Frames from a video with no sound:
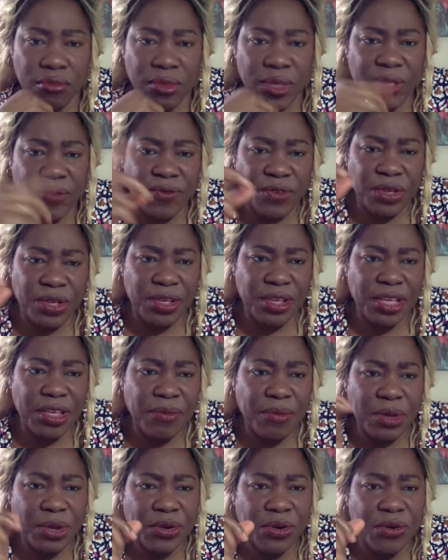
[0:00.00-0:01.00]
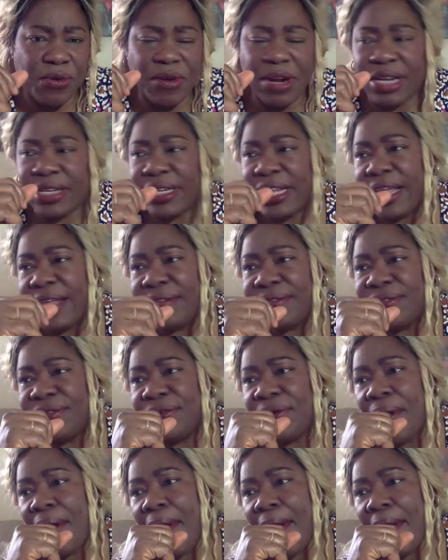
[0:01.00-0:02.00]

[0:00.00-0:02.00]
if you can give me a correct answer.